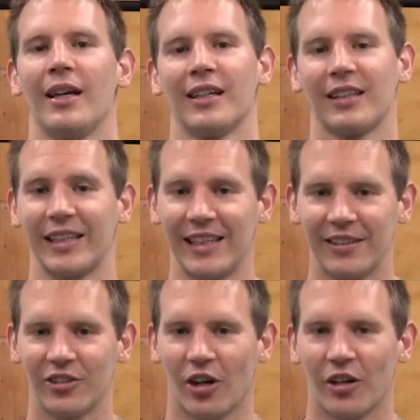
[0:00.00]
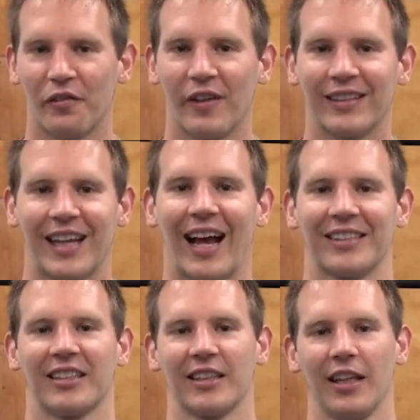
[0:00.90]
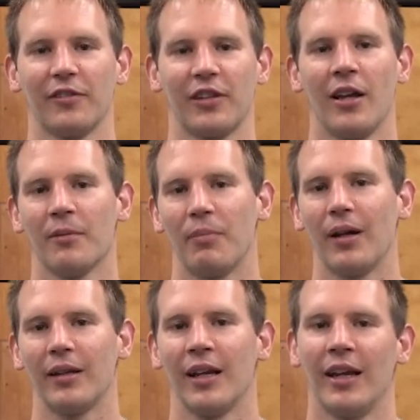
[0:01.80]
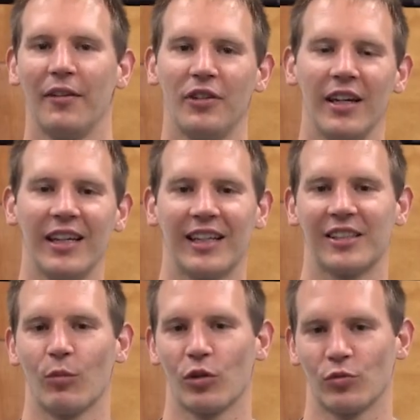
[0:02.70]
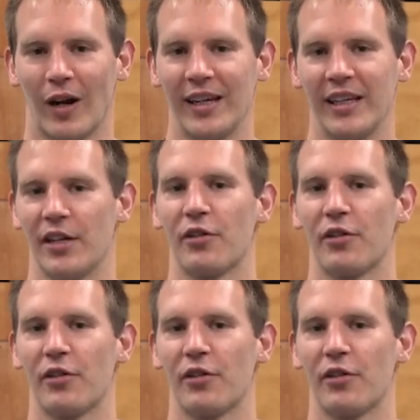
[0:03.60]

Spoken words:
Cleans are a fantastic lift, but if you need to get someone ready in